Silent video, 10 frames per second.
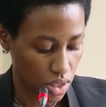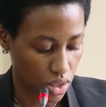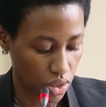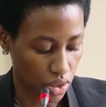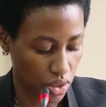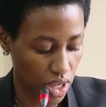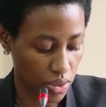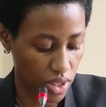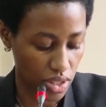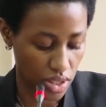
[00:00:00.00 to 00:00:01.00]
So I
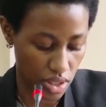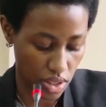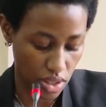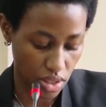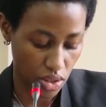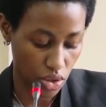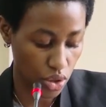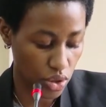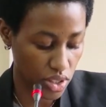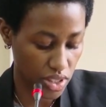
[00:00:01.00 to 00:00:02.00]
was
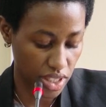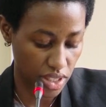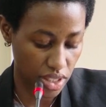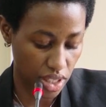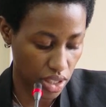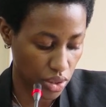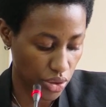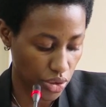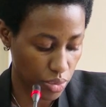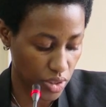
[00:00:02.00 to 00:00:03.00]
told that
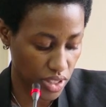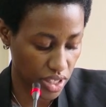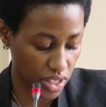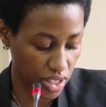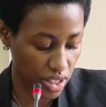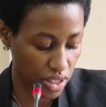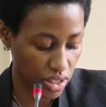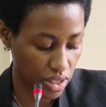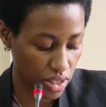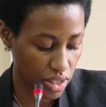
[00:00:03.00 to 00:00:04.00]
Honorable Zaake,
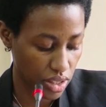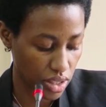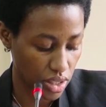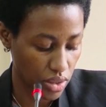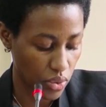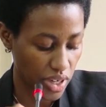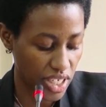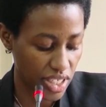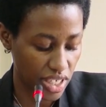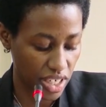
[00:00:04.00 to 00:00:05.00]

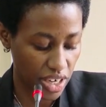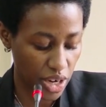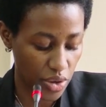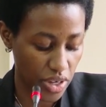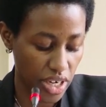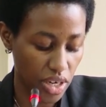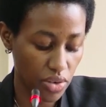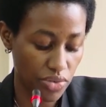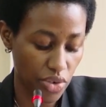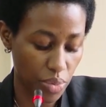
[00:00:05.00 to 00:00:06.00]
while in an area
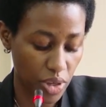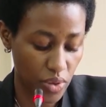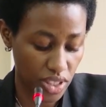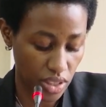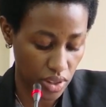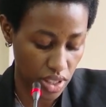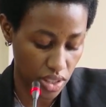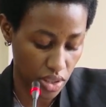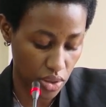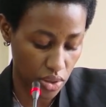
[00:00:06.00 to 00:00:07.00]
of Ramagwa Town
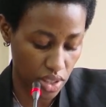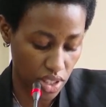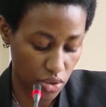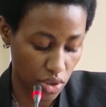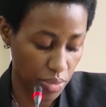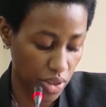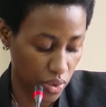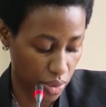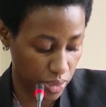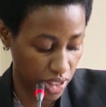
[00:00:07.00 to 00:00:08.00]
Council at
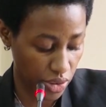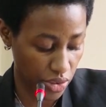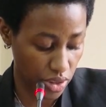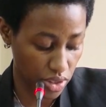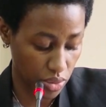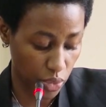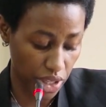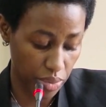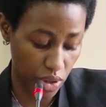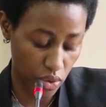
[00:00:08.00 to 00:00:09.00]
Ramagwa Playground in
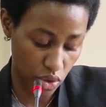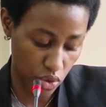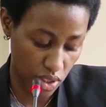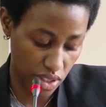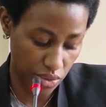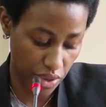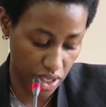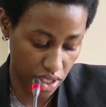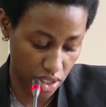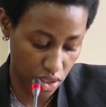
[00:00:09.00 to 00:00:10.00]
Buyamba Constituency,
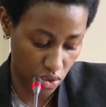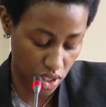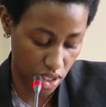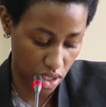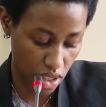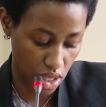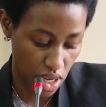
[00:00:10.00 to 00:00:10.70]
Rakai District,